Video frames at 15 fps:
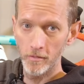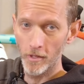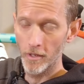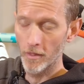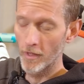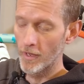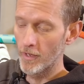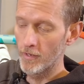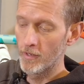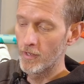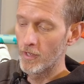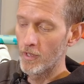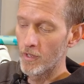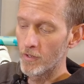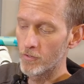like that
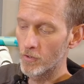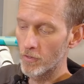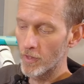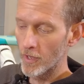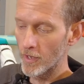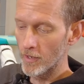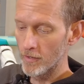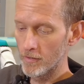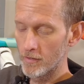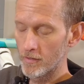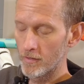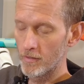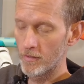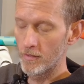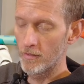so that
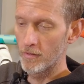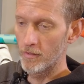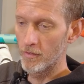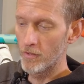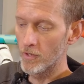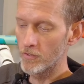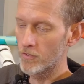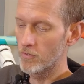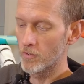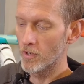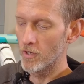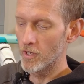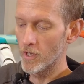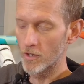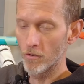this isn't
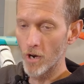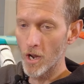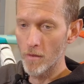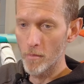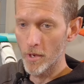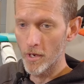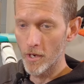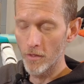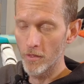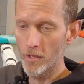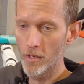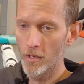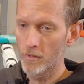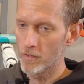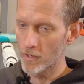going to get grabbed by
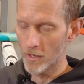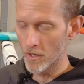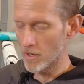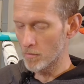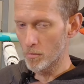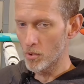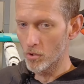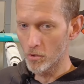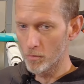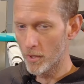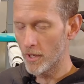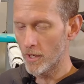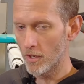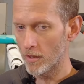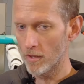anything, it's not going to get pulled
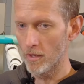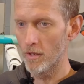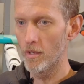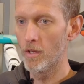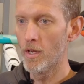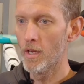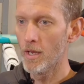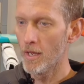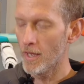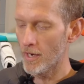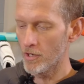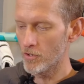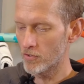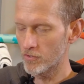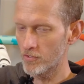by anything, and
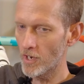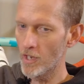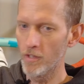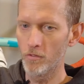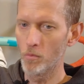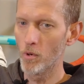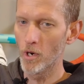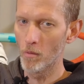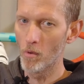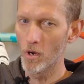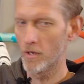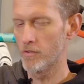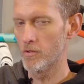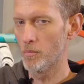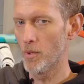it just stays where I
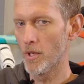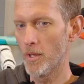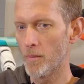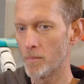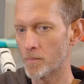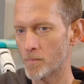want it to be.